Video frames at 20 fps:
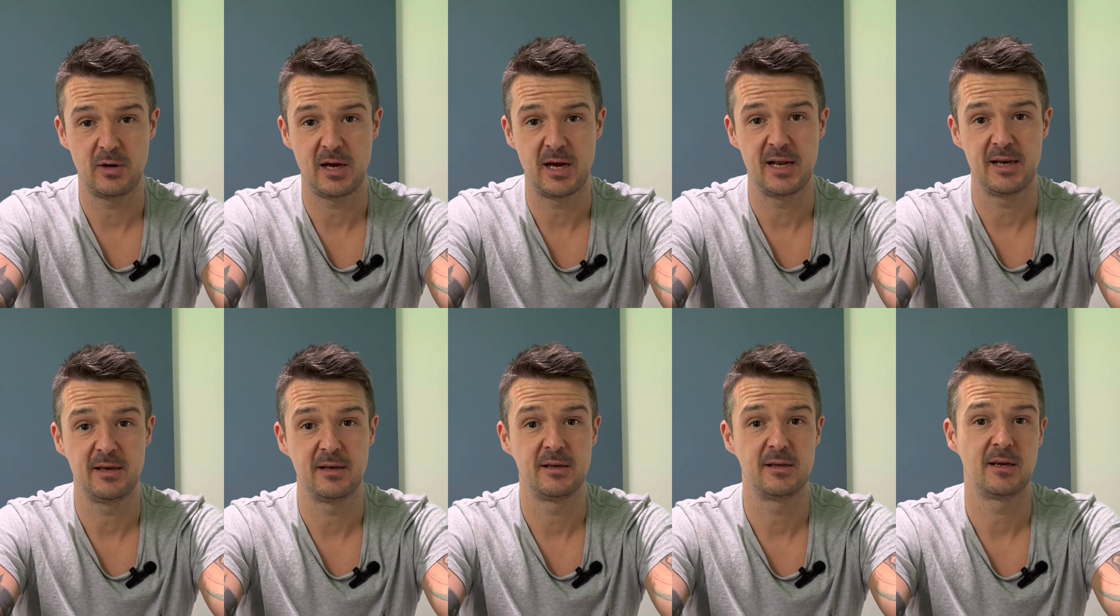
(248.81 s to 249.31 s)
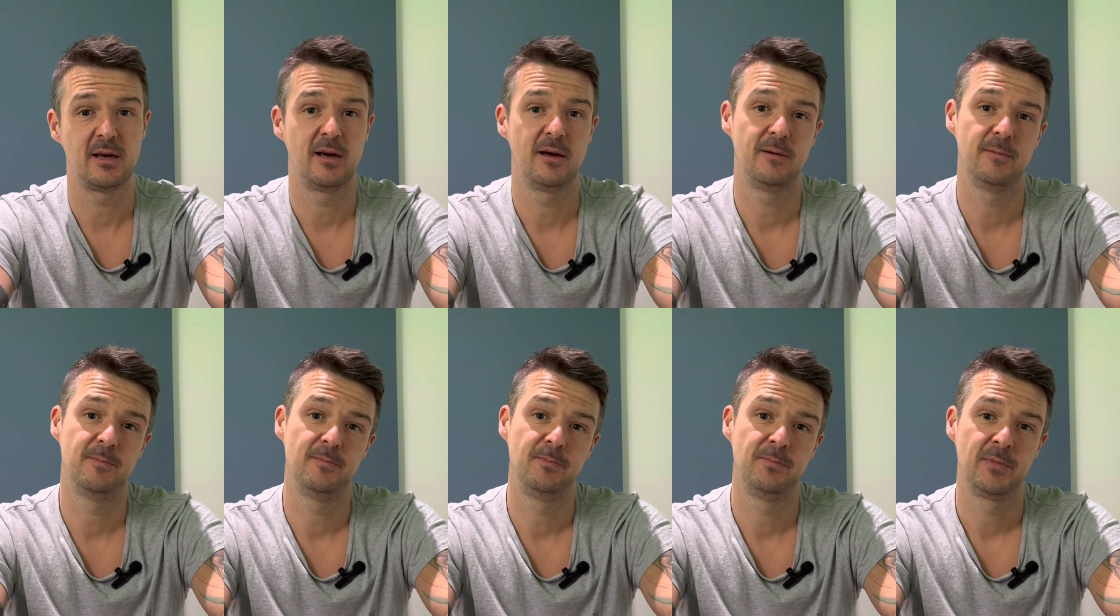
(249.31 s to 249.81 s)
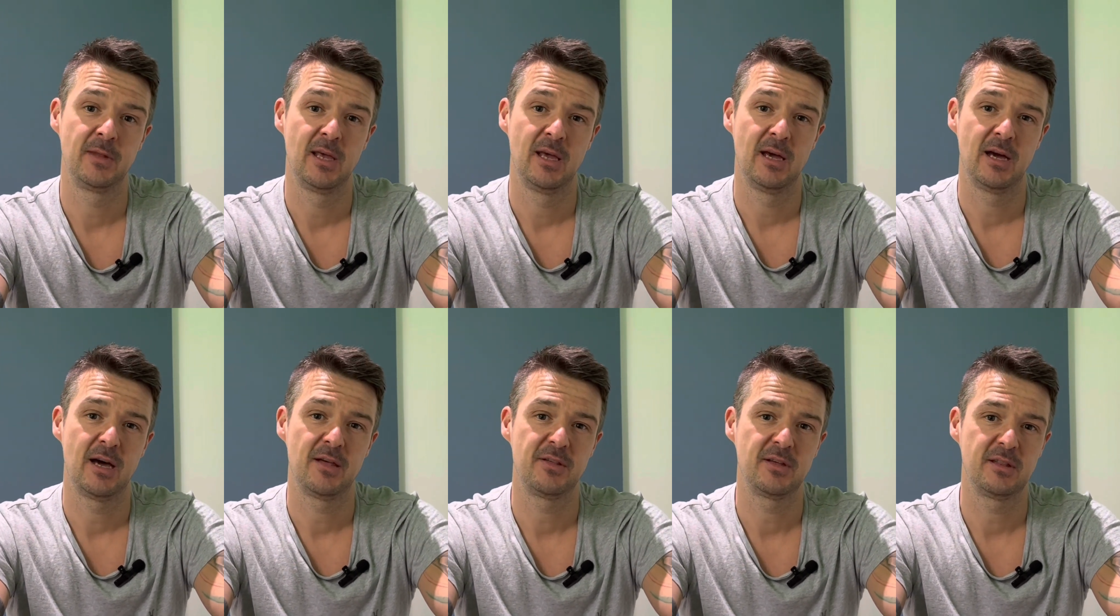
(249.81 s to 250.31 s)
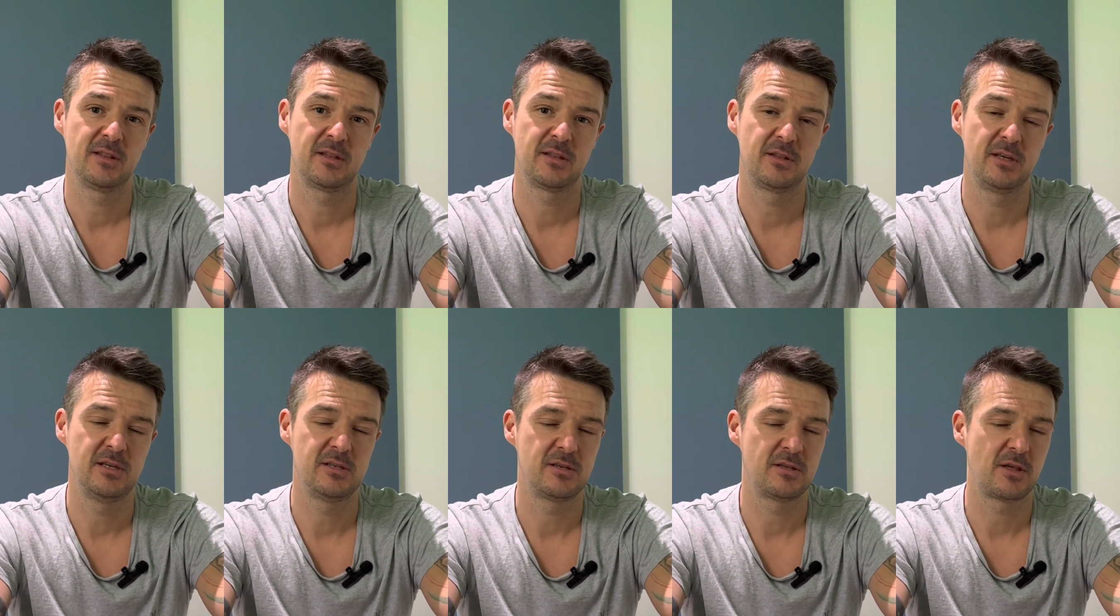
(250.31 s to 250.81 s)
and I think
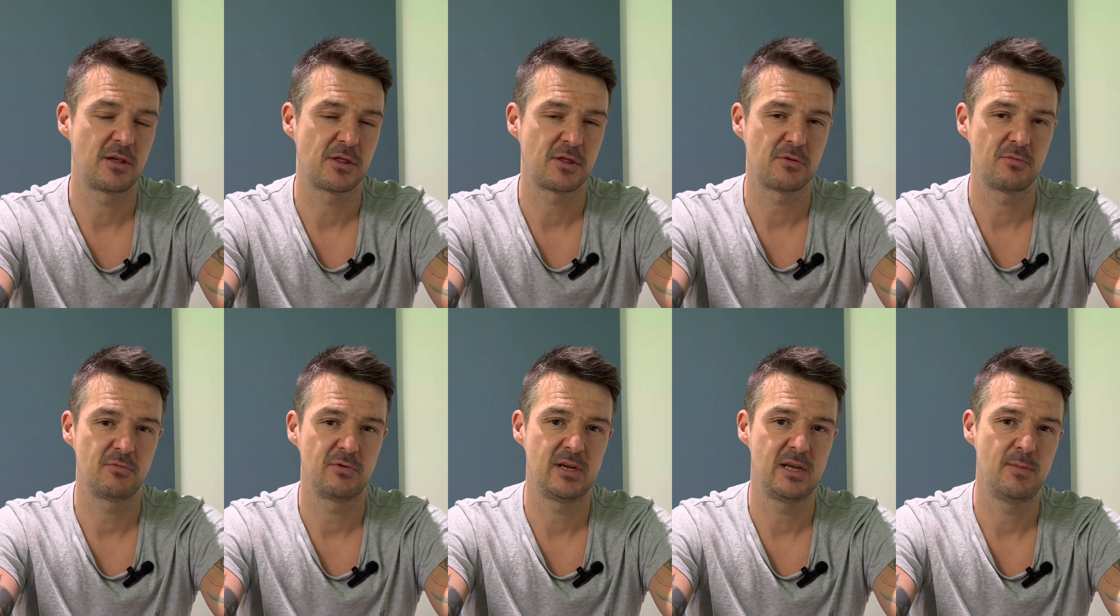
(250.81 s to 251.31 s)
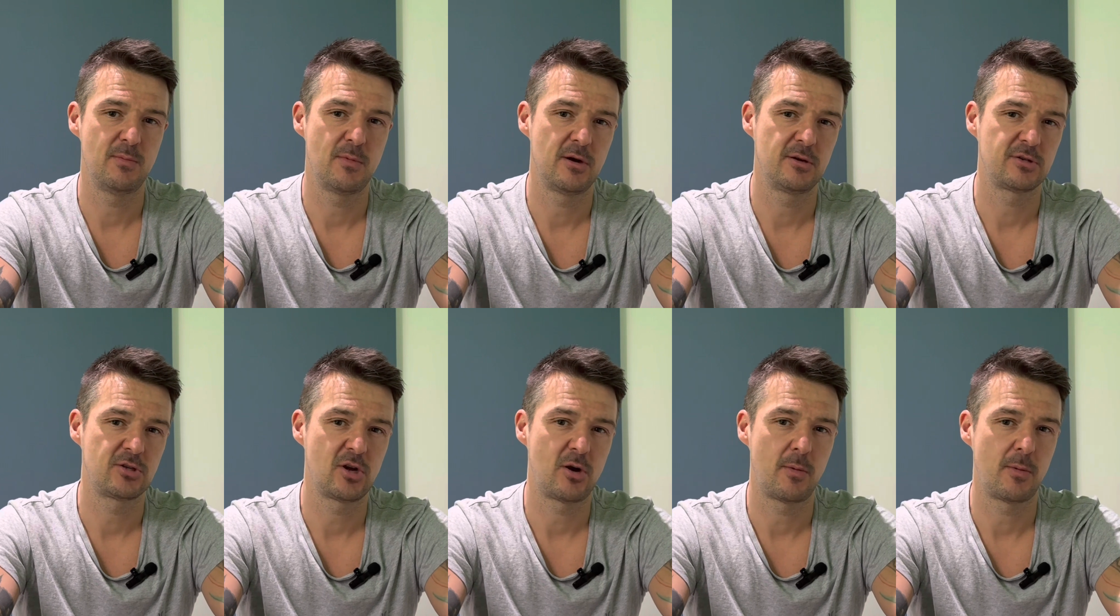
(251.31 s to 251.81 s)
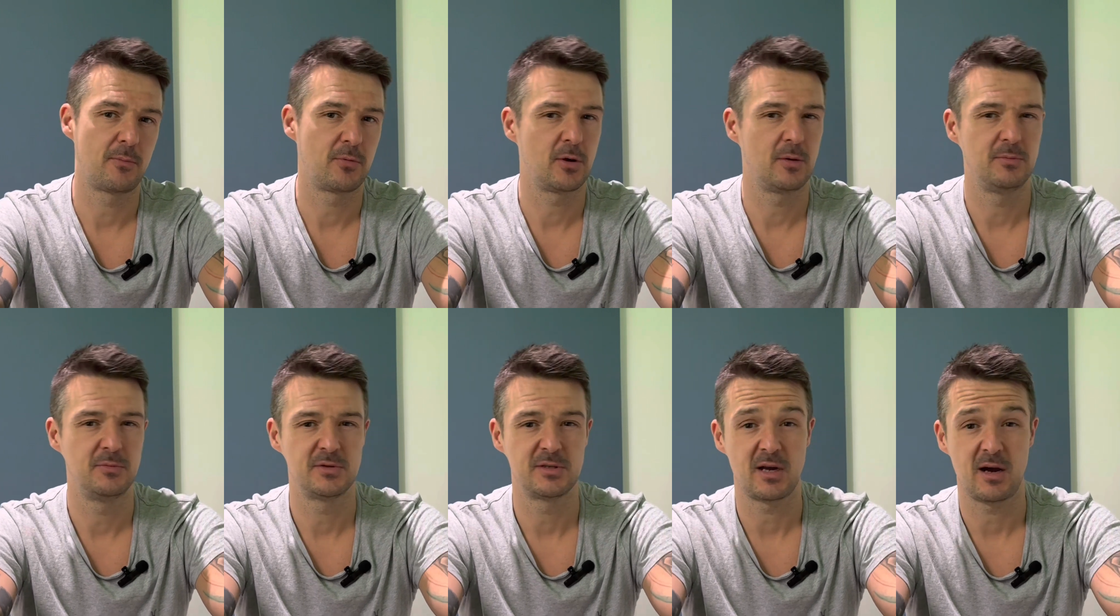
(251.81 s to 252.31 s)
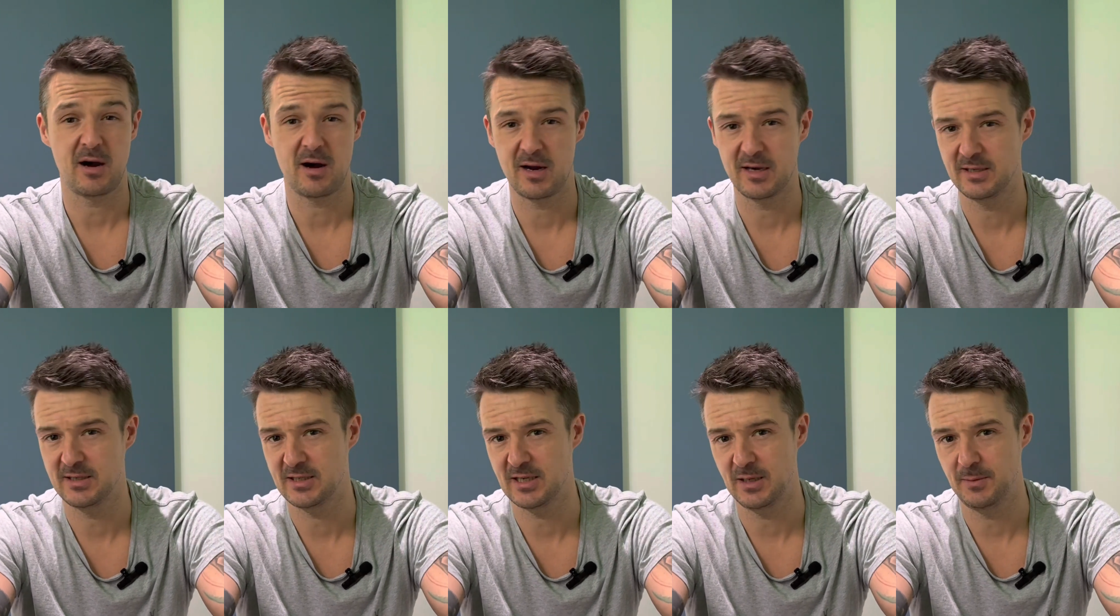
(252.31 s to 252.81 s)
these are the three most common problems that I
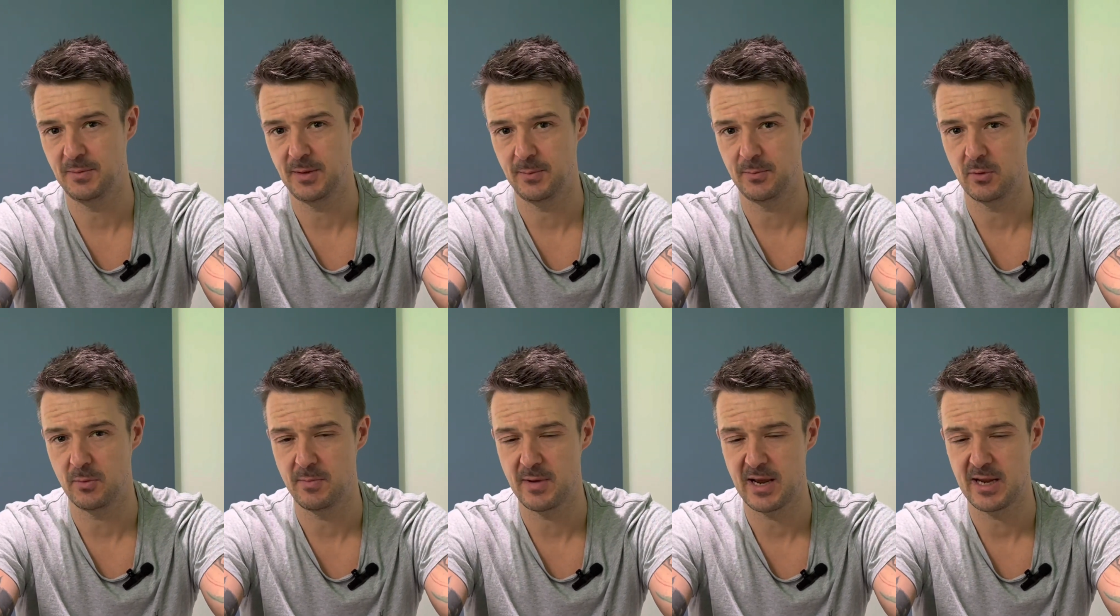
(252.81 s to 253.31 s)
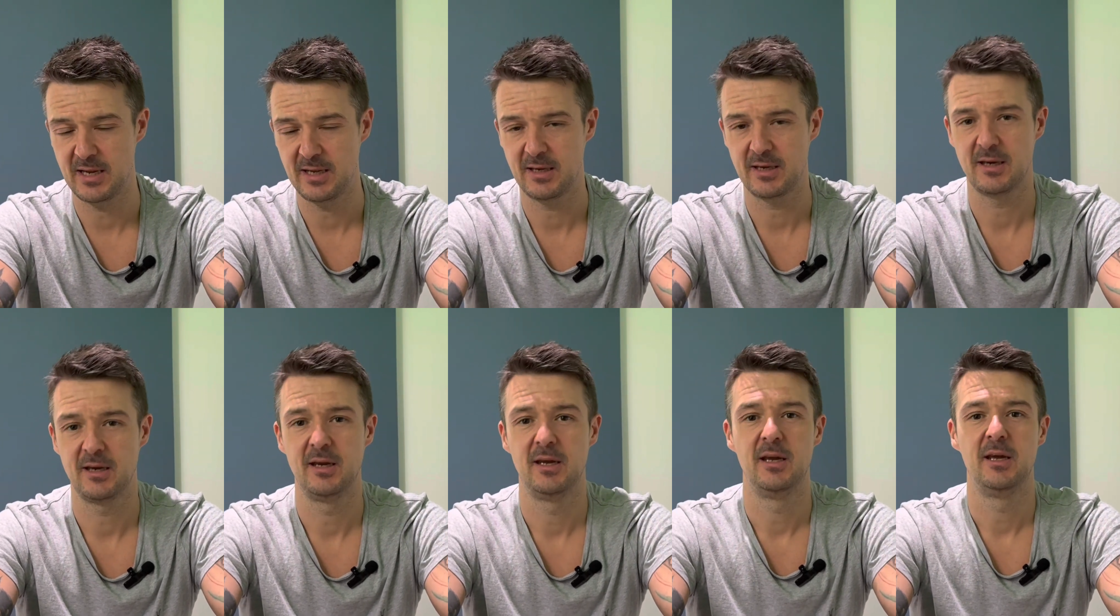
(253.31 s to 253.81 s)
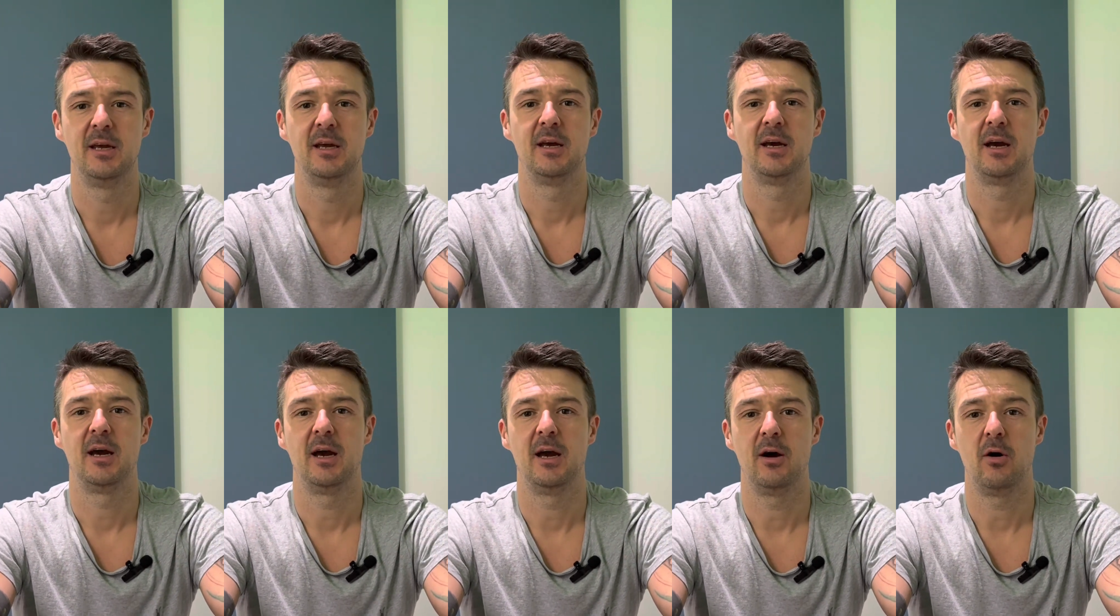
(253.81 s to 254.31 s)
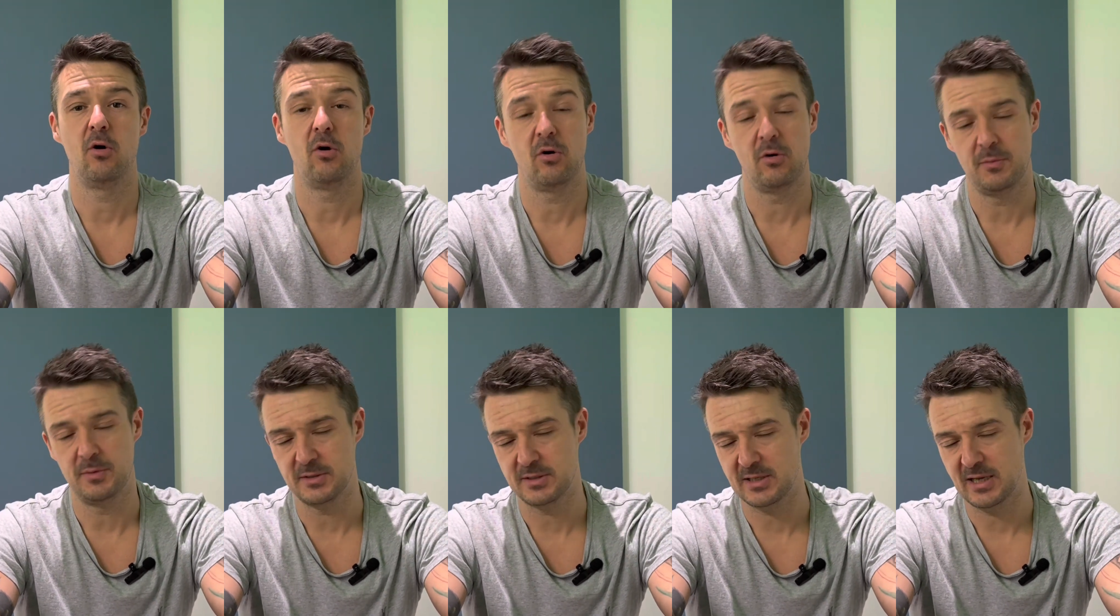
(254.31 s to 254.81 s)
see people make, or
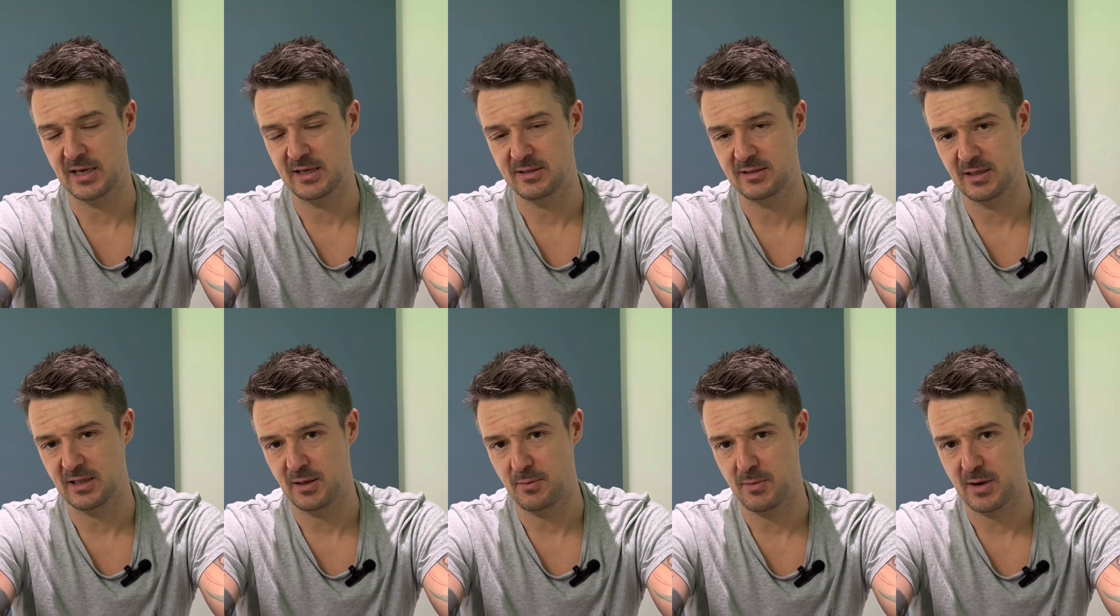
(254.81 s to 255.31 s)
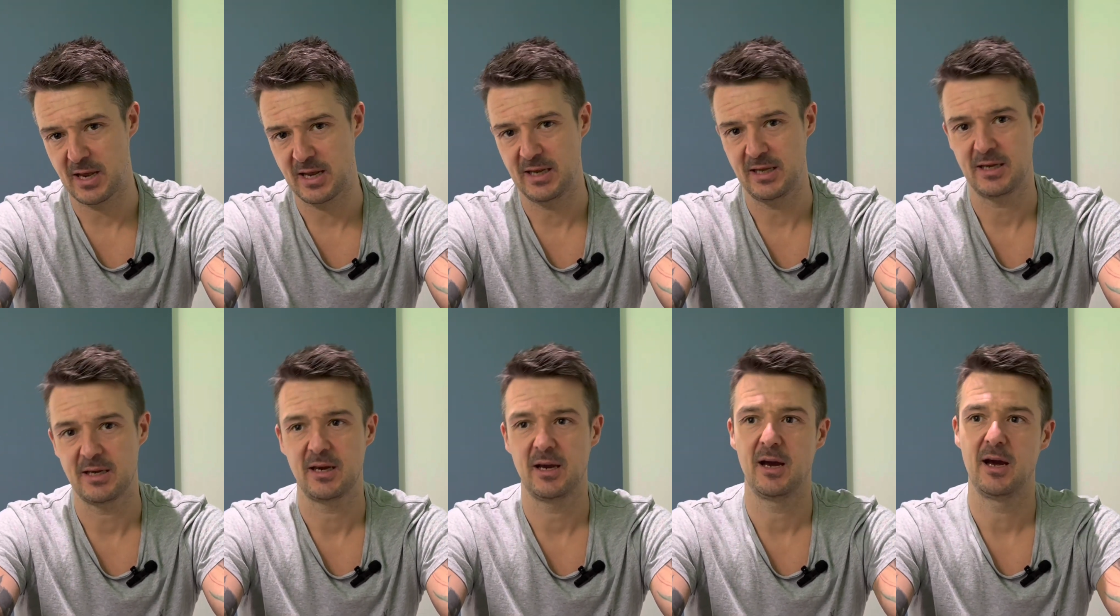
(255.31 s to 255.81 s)
mistakes that they make.